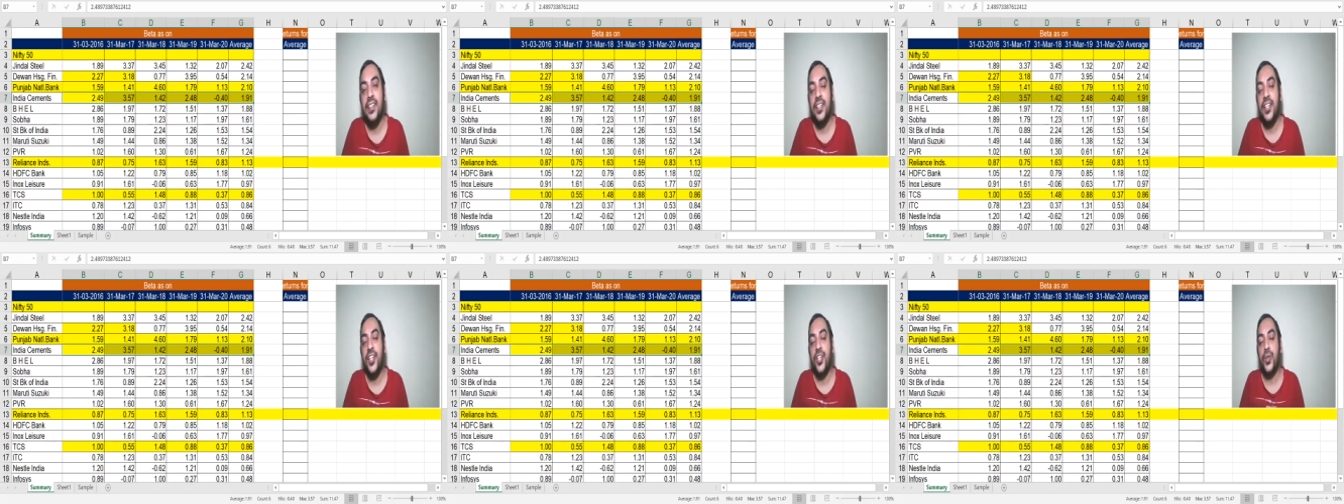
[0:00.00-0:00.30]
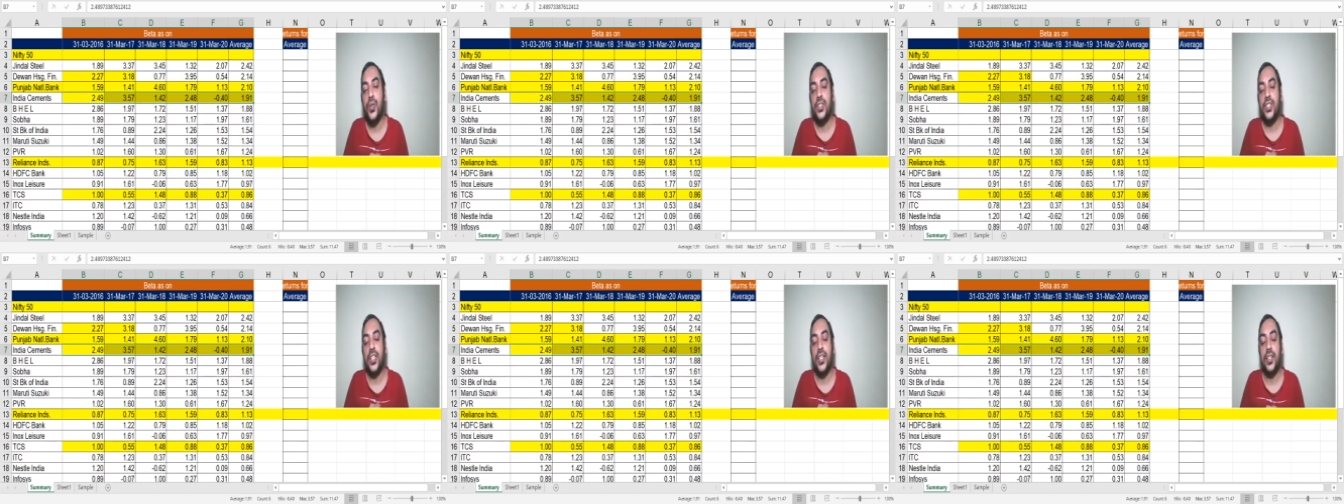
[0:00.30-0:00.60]

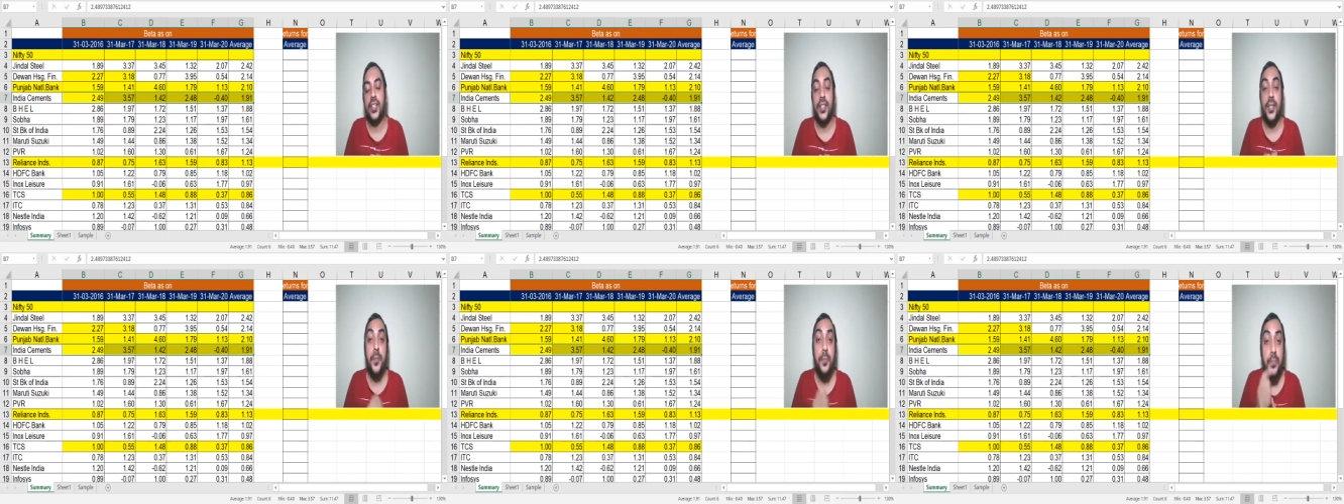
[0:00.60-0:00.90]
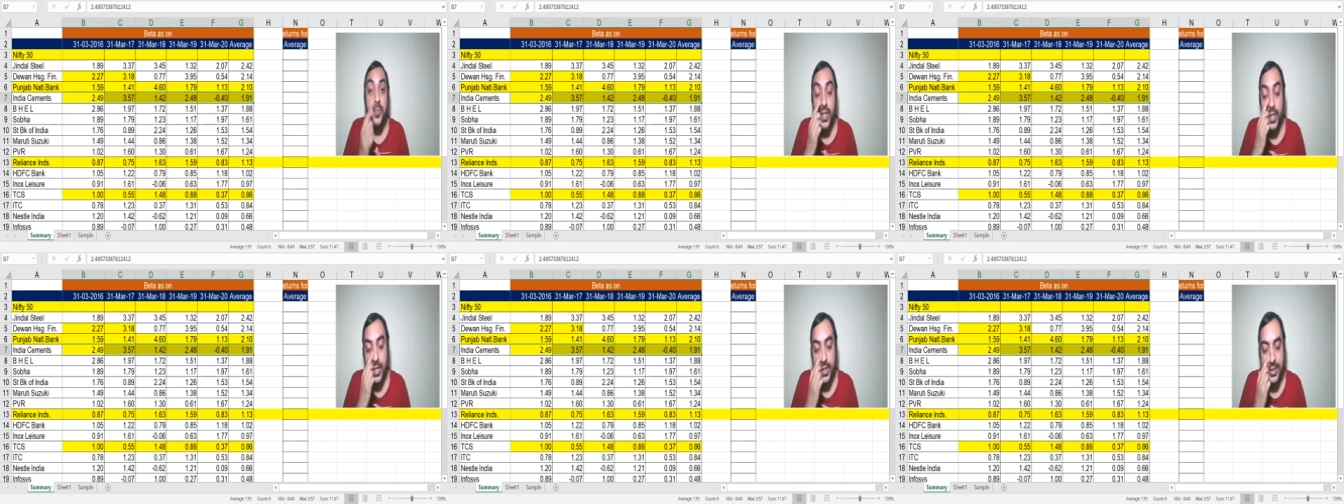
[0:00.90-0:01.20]
into certain
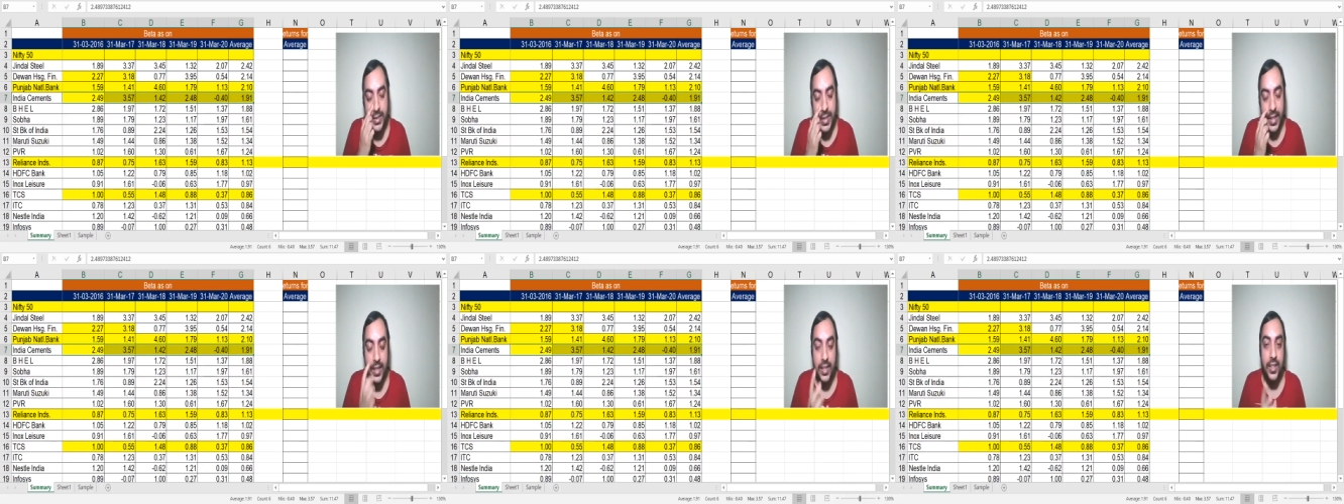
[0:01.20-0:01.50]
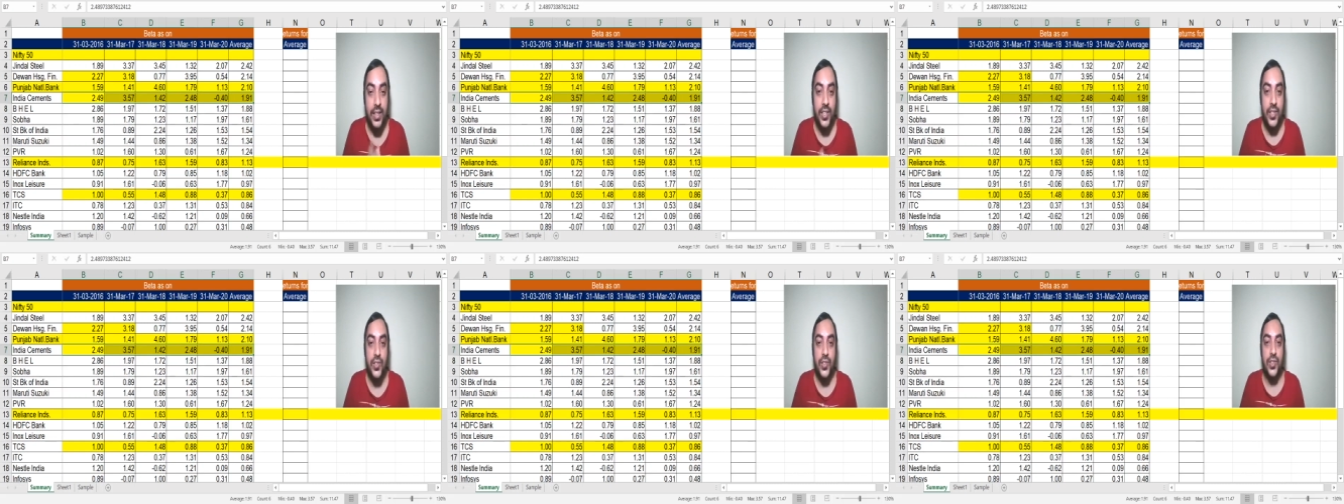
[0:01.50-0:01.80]

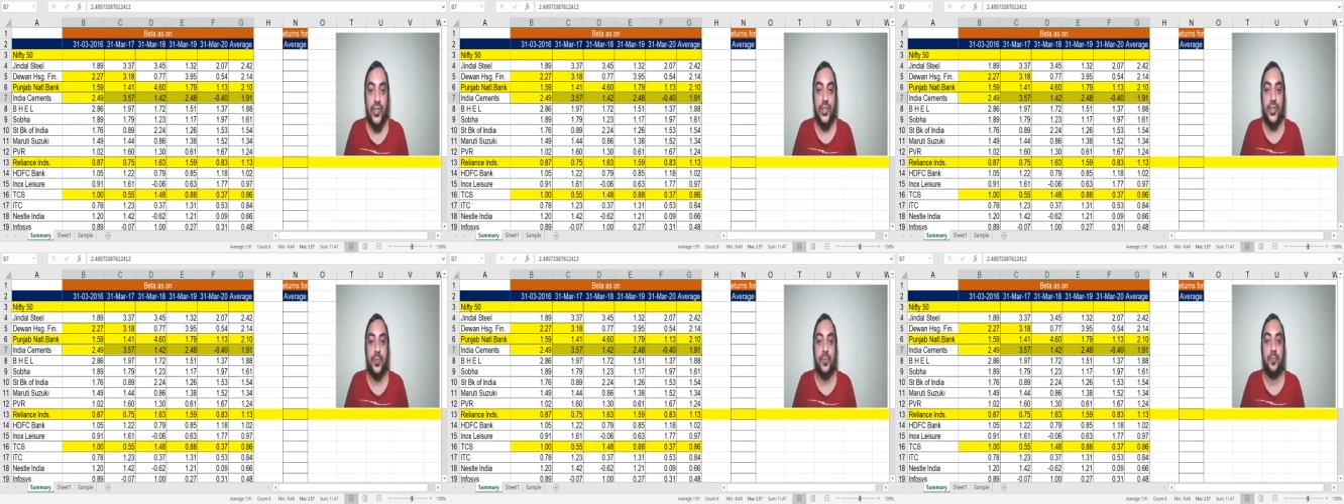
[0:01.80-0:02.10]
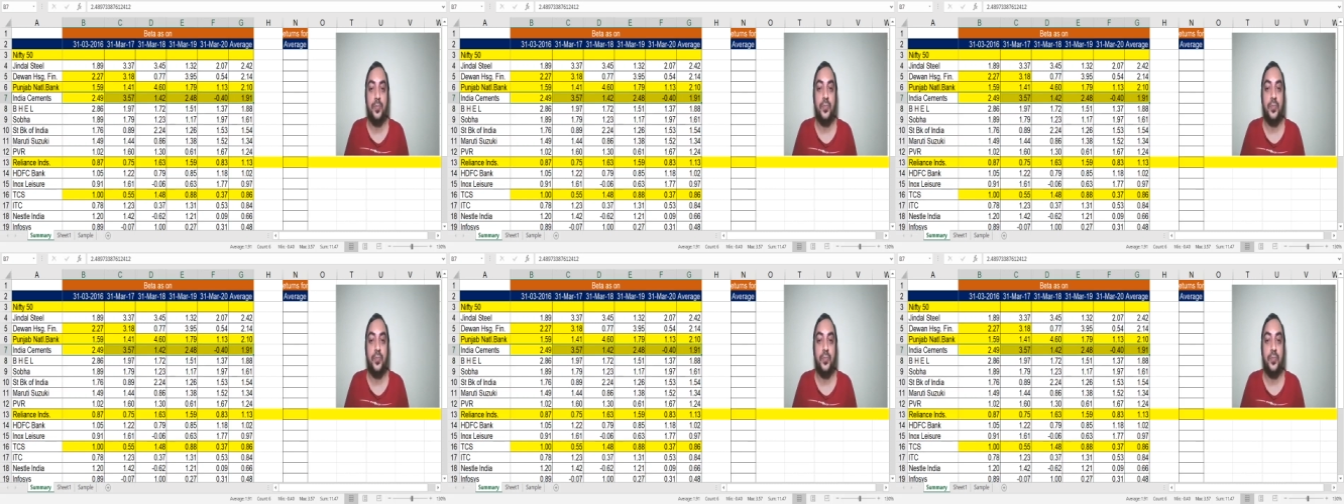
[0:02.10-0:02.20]
sectors.